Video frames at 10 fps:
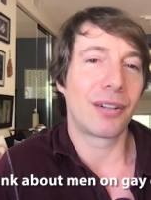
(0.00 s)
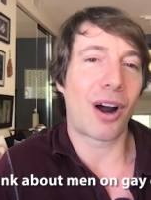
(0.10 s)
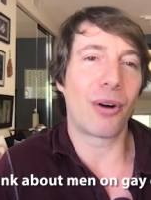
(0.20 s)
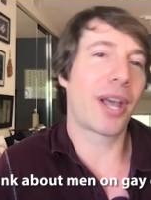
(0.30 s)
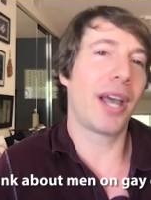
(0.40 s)

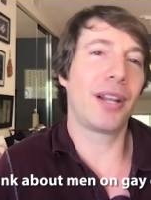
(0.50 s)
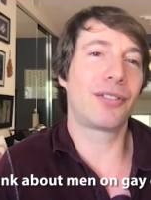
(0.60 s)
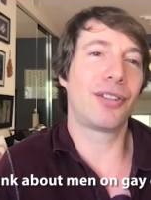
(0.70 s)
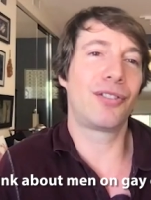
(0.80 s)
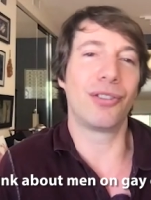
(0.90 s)
are okay to,
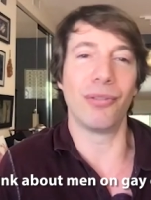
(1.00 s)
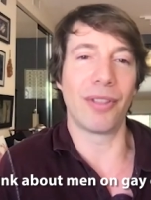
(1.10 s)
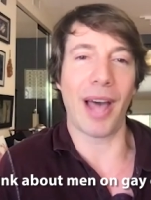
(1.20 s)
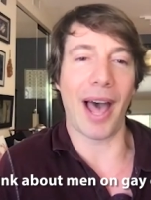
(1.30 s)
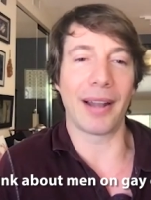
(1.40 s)
to do
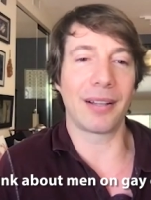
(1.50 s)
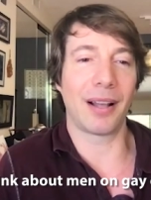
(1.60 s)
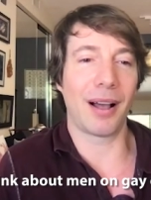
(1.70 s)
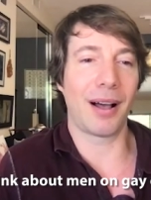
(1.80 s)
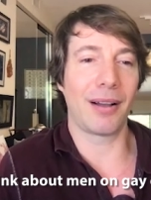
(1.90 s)
that
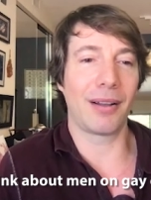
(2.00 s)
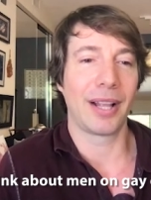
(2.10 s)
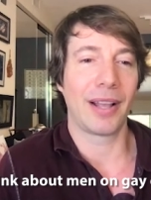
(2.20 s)
uh,